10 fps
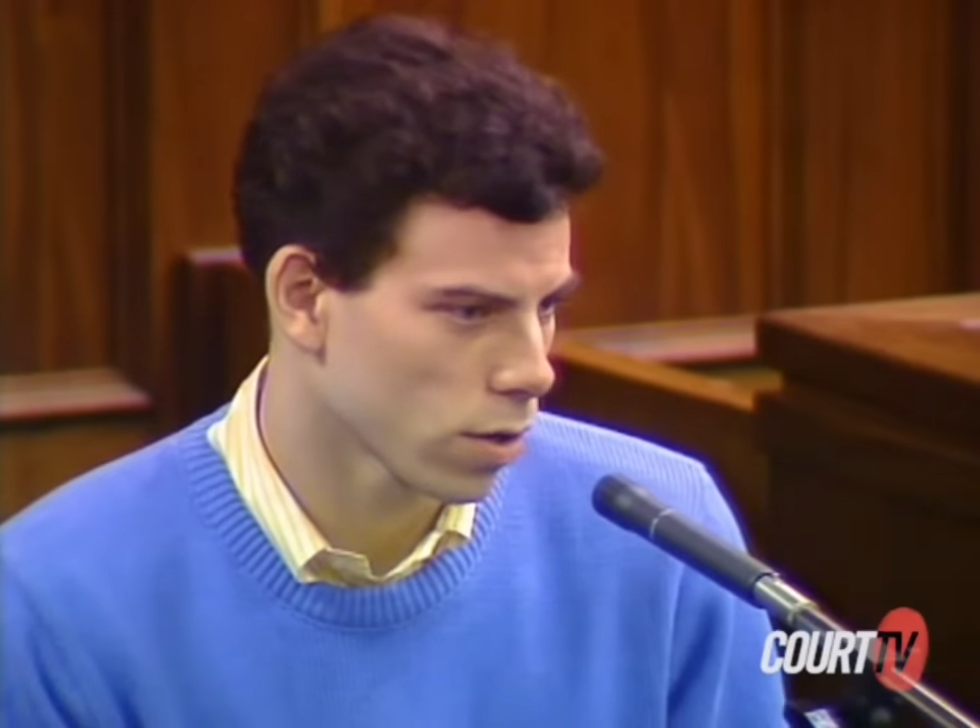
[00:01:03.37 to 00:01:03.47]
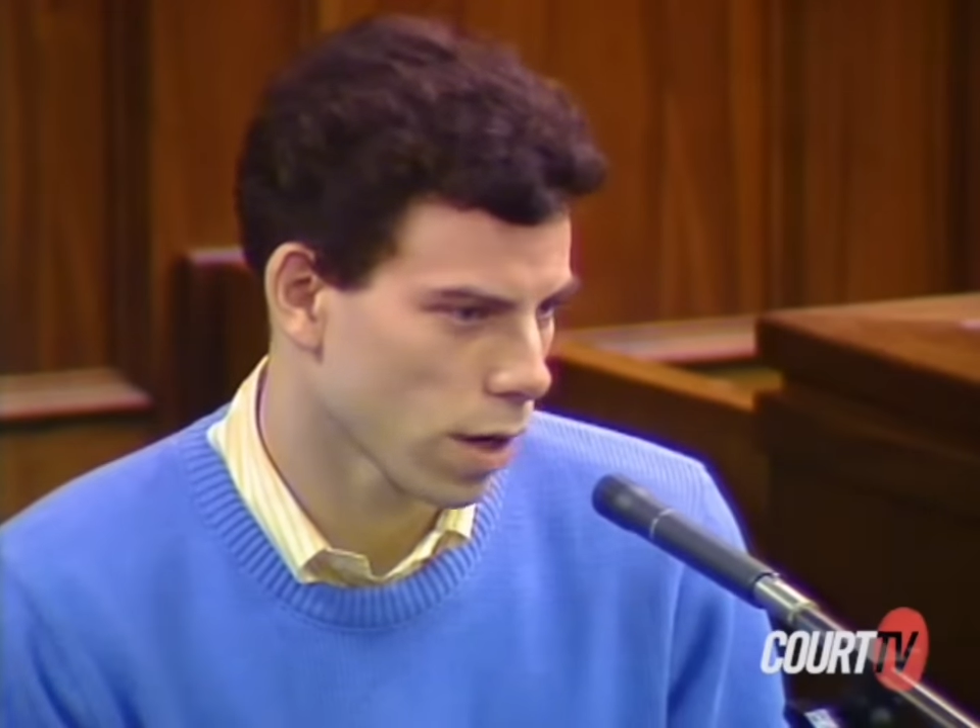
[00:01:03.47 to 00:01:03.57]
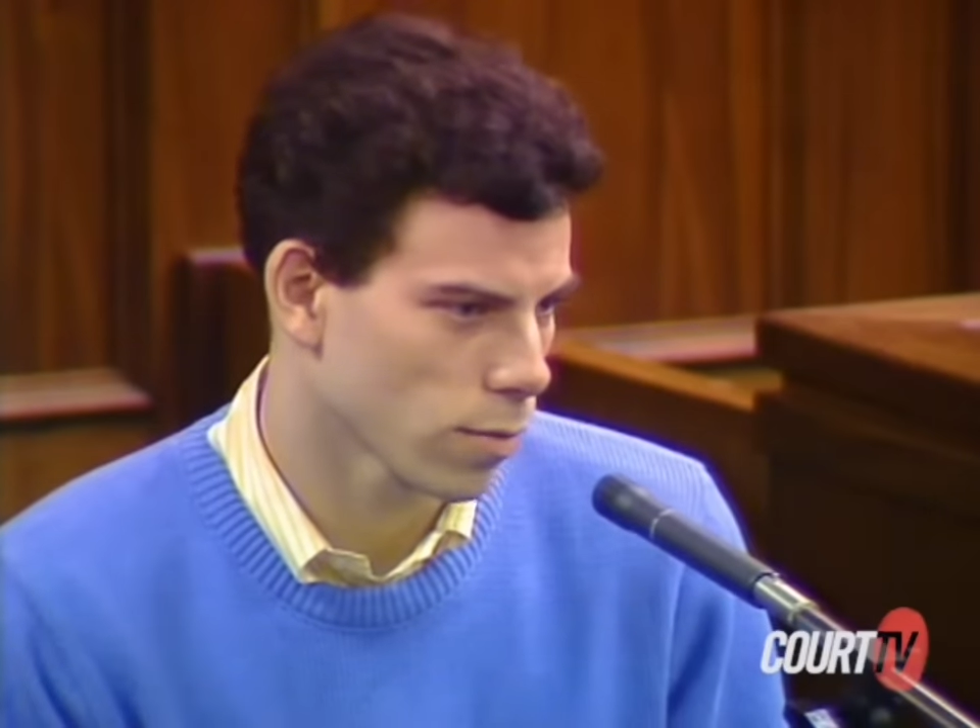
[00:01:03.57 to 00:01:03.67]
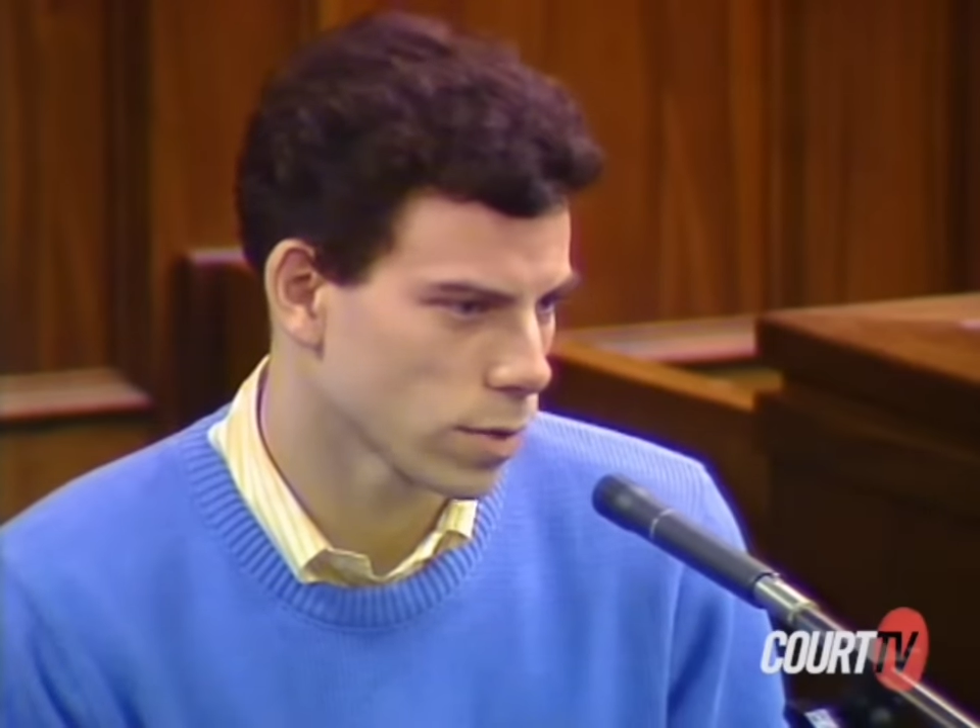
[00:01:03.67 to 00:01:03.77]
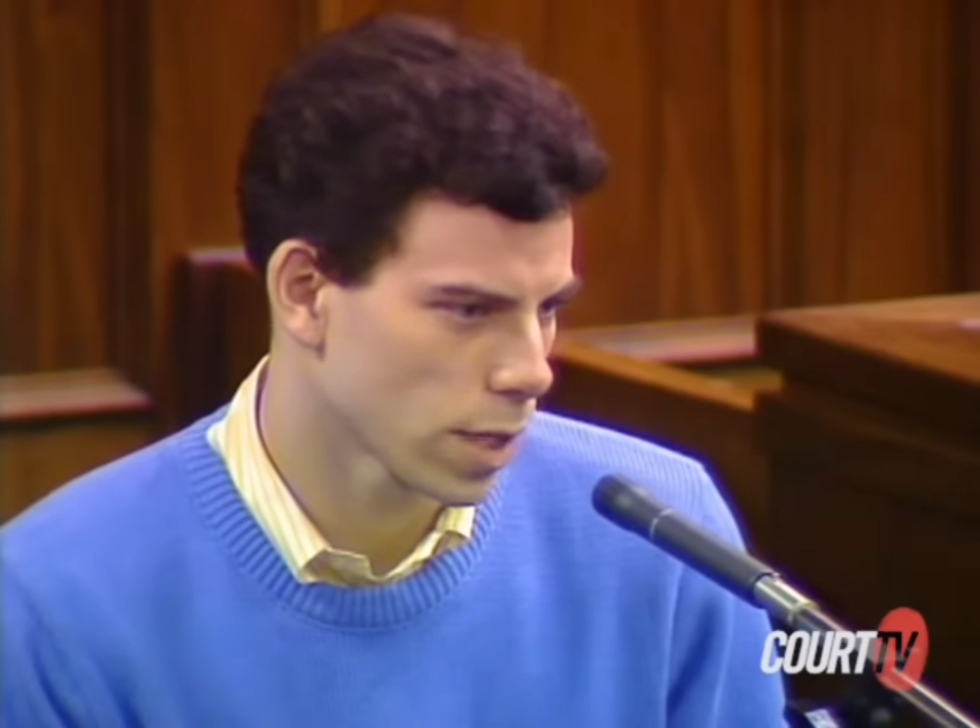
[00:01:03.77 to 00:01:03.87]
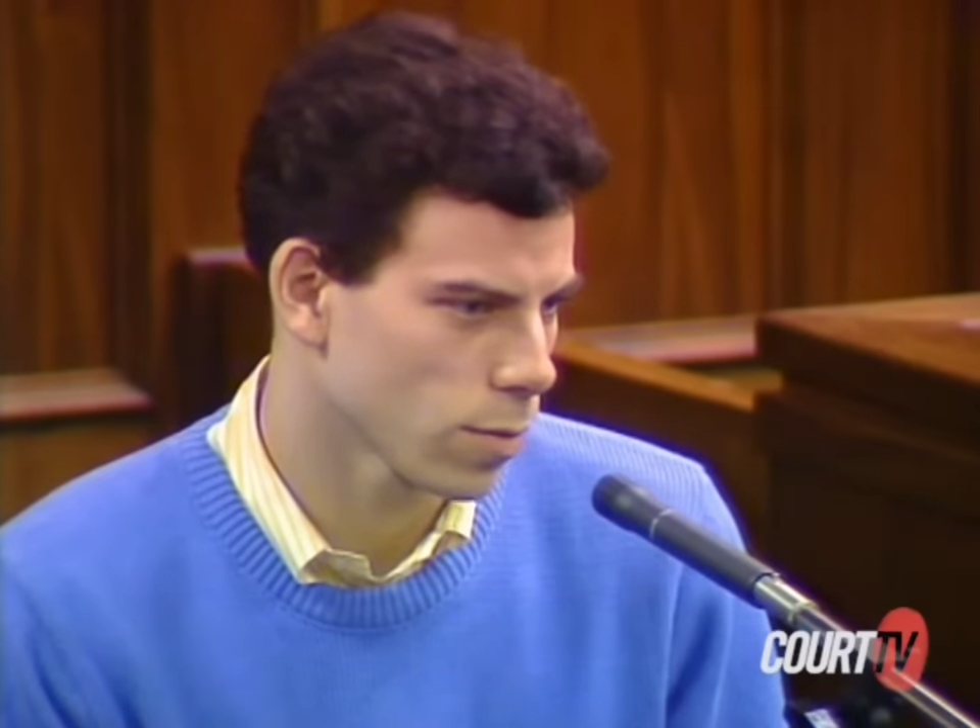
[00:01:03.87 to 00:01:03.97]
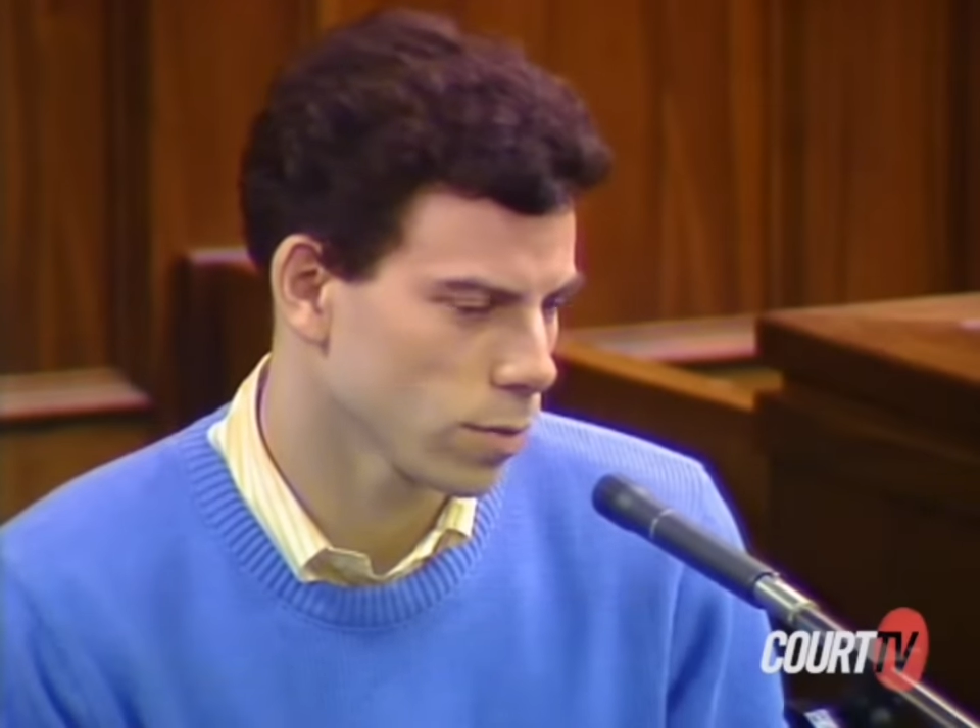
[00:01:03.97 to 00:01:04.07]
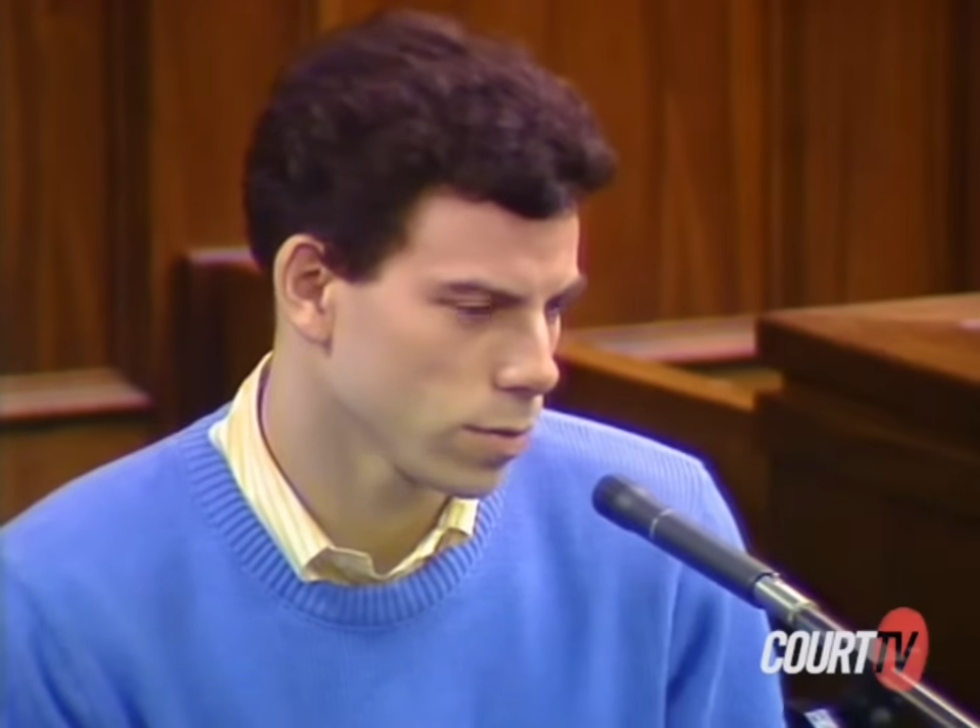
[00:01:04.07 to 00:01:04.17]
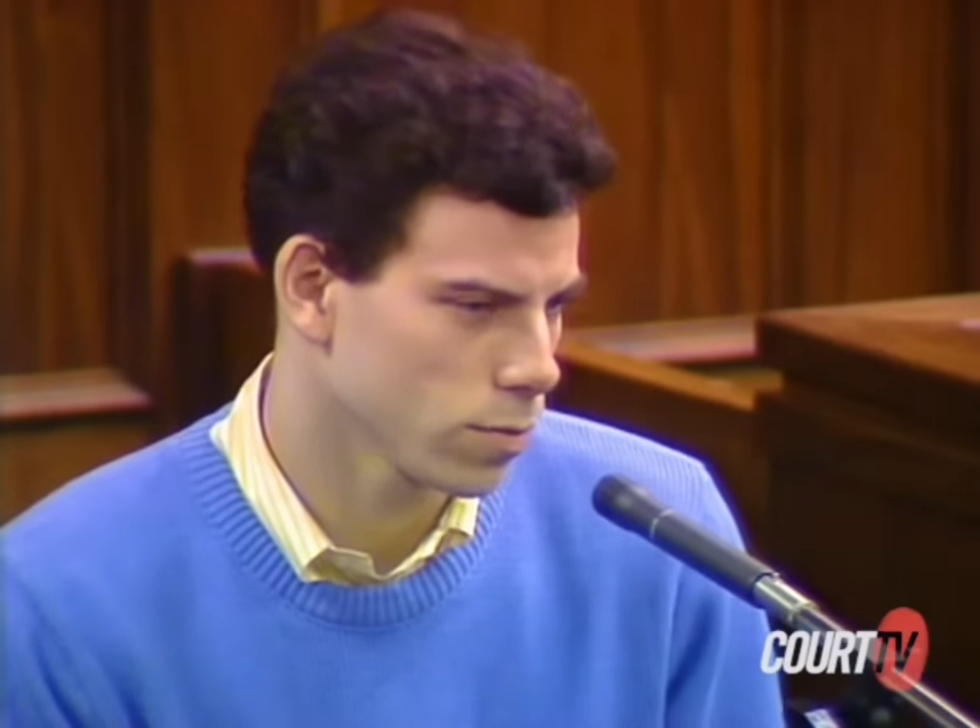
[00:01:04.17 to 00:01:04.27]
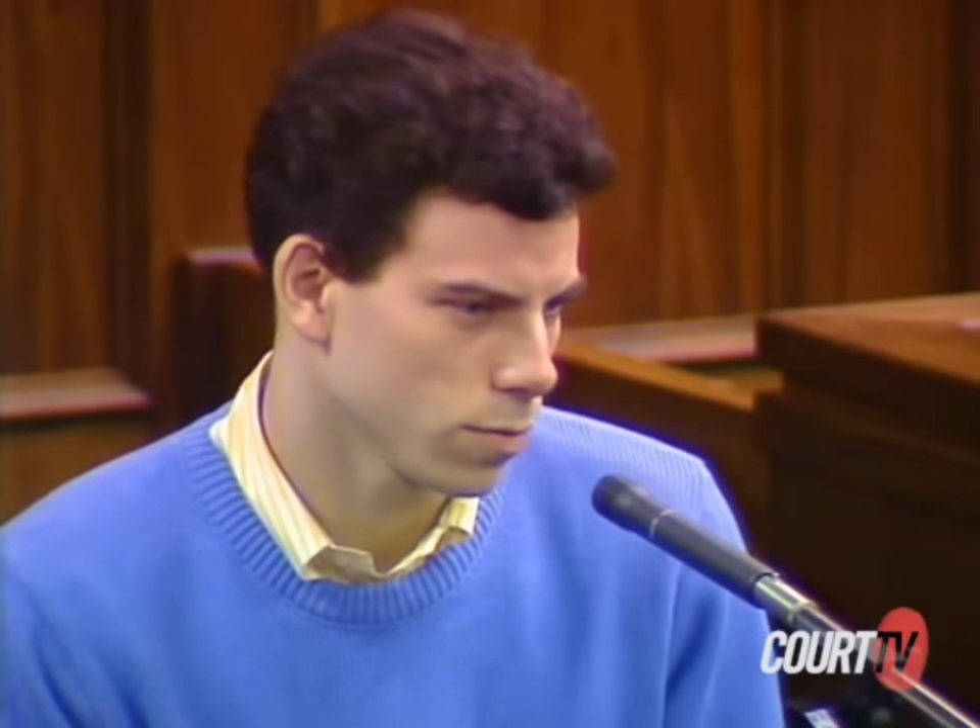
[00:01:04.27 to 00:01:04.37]
and I was
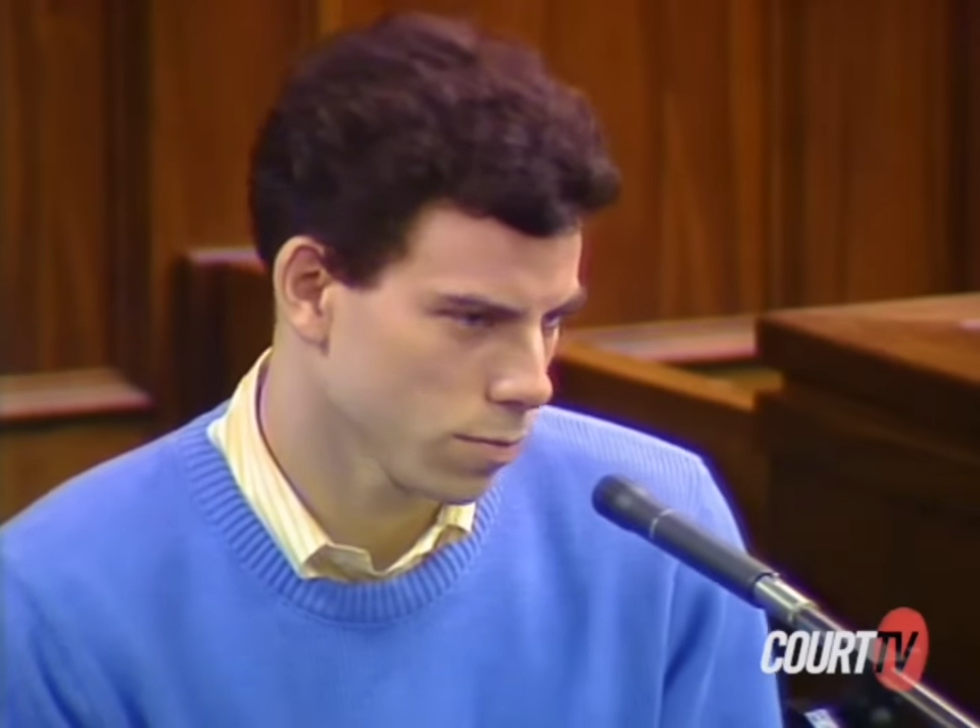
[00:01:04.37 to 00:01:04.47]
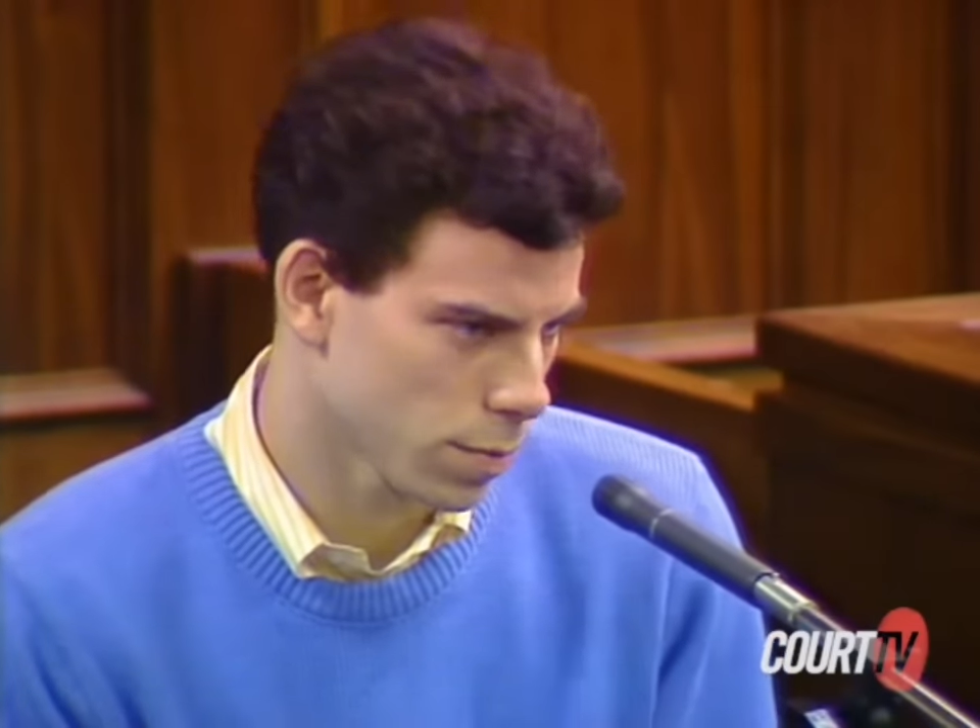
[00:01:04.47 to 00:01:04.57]
able to